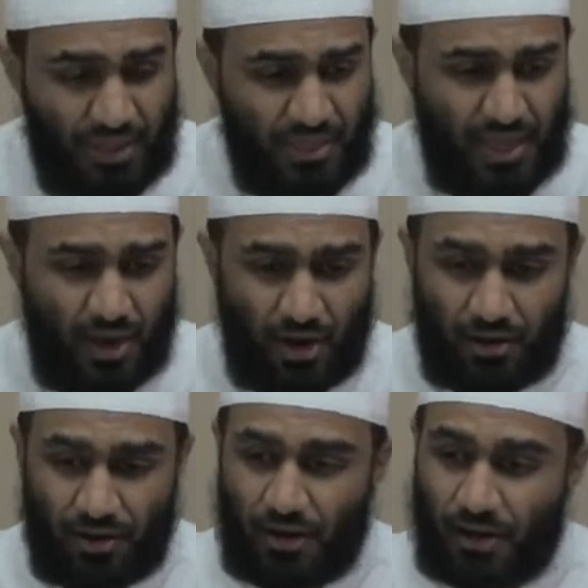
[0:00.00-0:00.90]
They
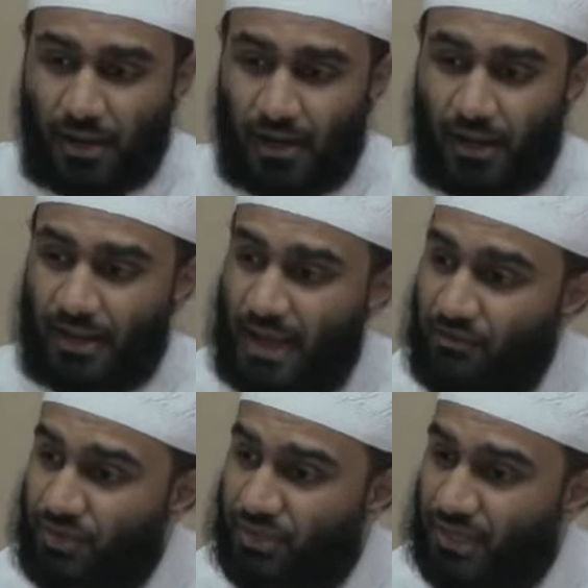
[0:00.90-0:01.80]
are
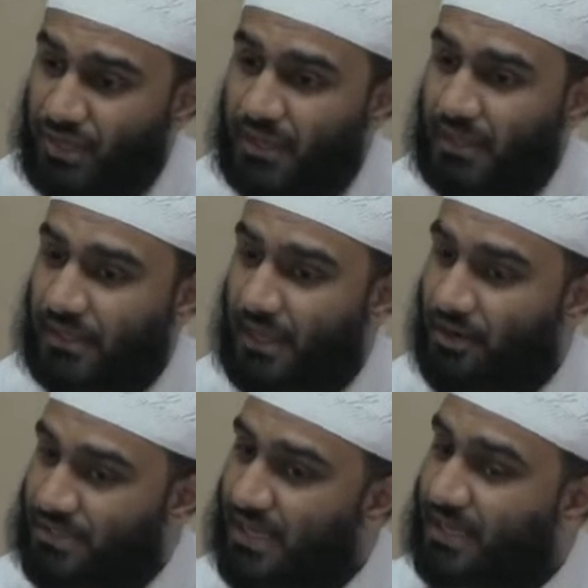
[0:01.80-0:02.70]
everything, they
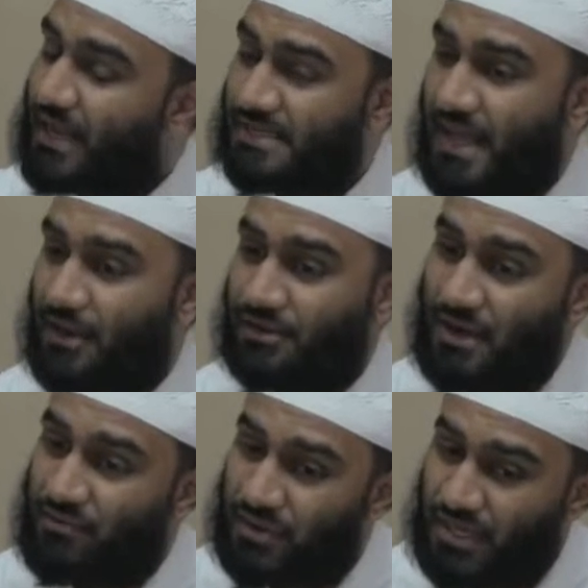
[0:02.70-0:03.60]
are taken as an adult.
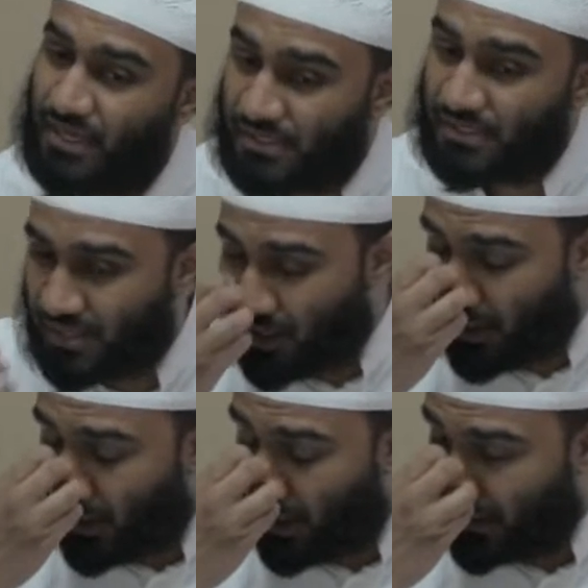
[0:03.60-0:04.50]
Everything is,
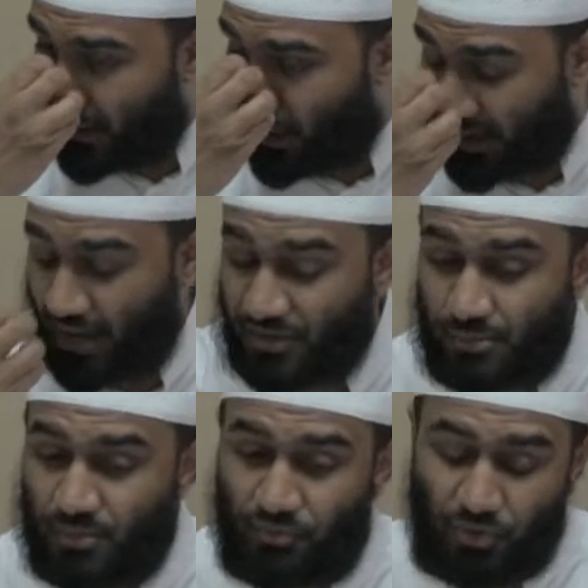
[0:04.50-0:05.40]
they are
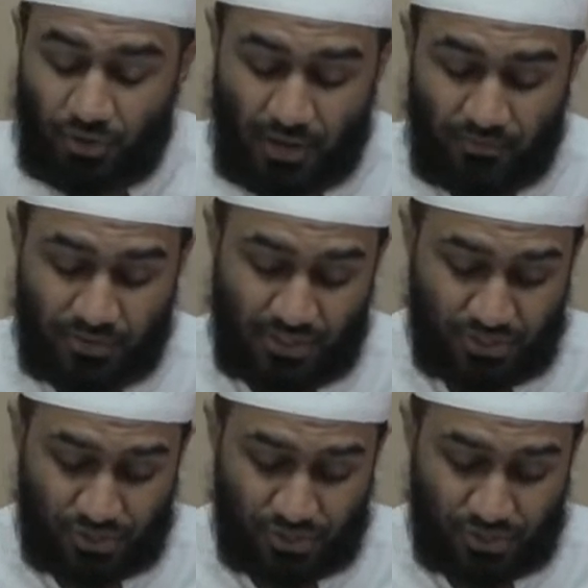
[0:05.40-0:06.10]
accountable for everything.